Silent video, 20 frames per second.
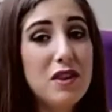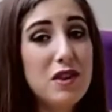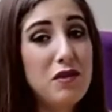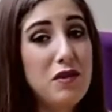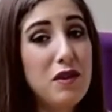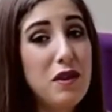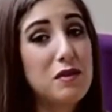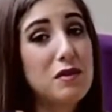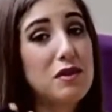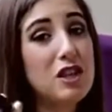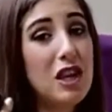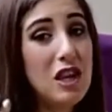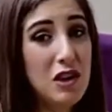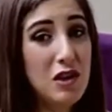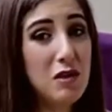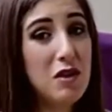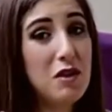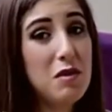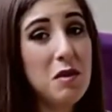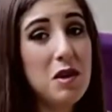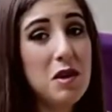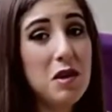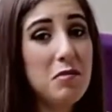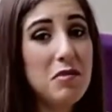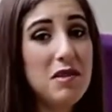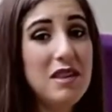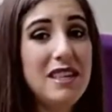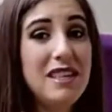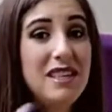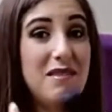phones in your
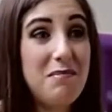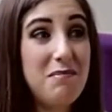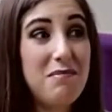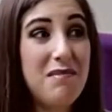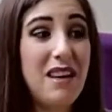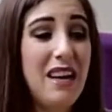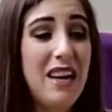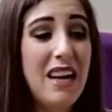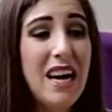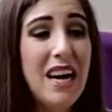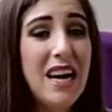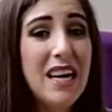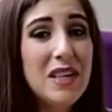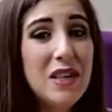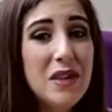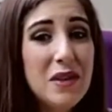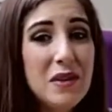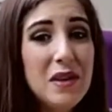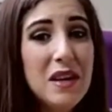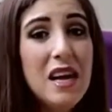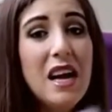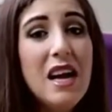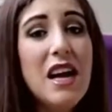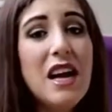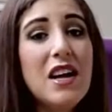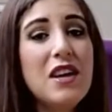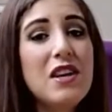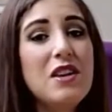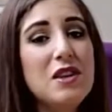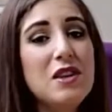workplace like I do,
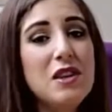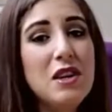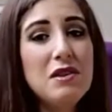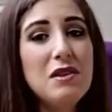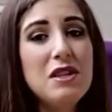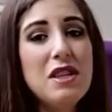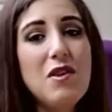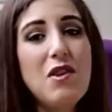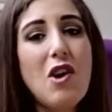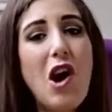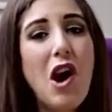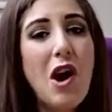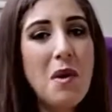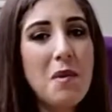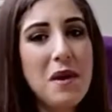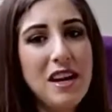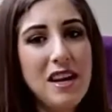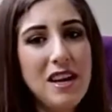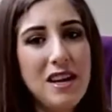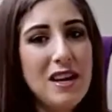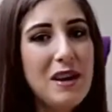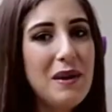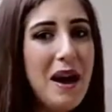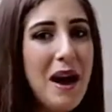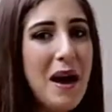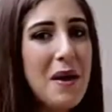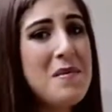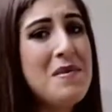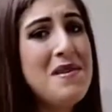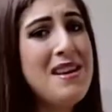you'll no doubt already know
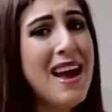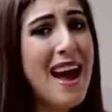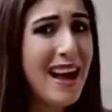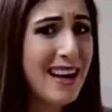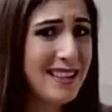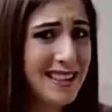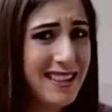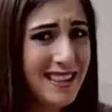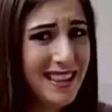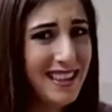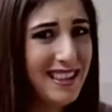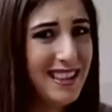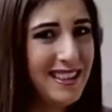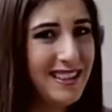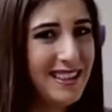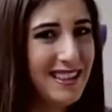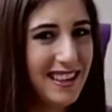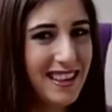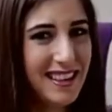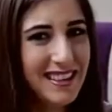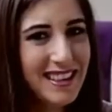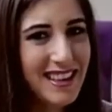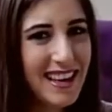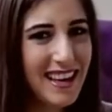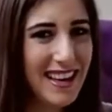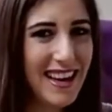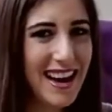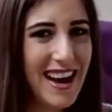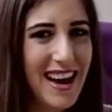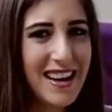how nasty these things
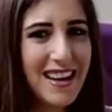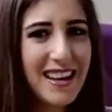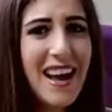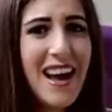can get.